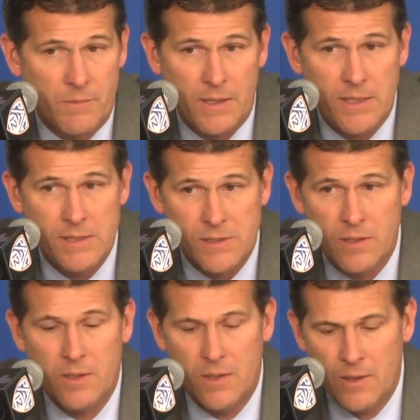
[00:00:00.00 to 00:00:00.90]
I mean, he's
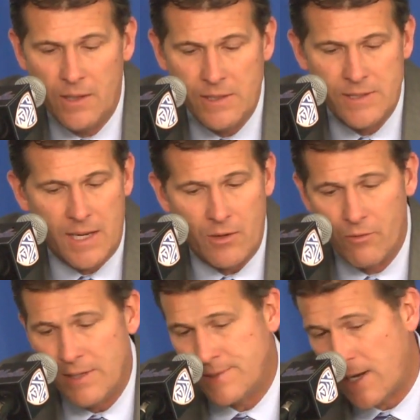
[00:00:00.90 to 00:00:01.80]
he's got
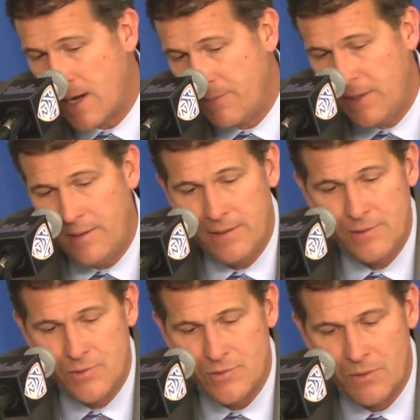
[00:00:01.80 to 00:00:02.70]
great timing.
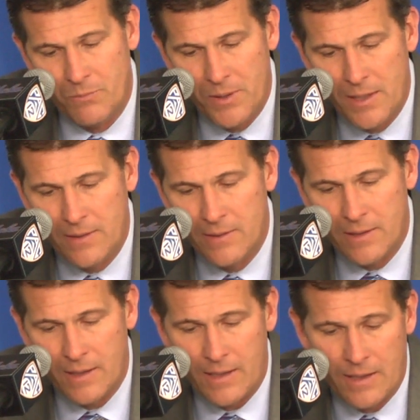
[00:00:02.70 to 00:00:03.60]
He's just a big
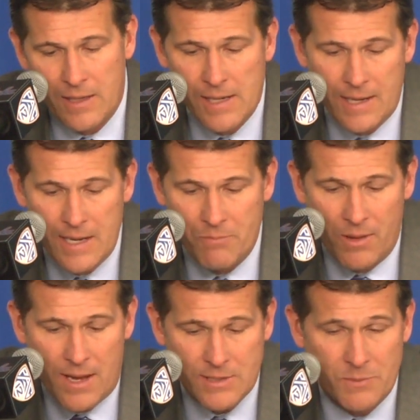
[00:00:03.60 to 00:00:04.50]
that, and he had eight
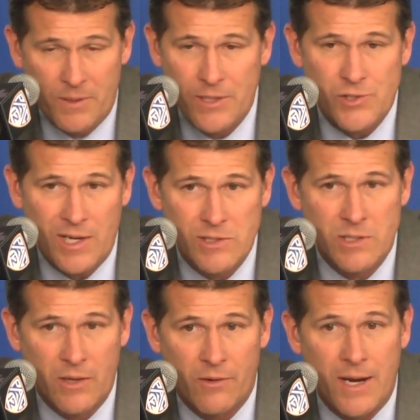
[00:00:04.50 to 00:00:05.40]
blocks. I bet he changed
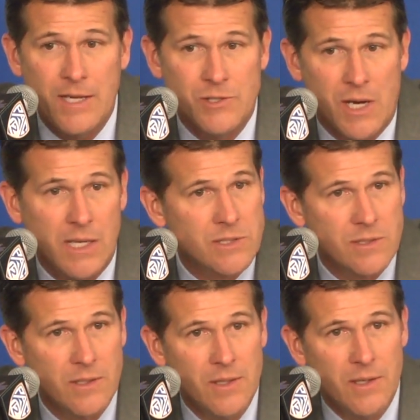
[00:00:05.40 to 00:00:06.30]
another eight shots.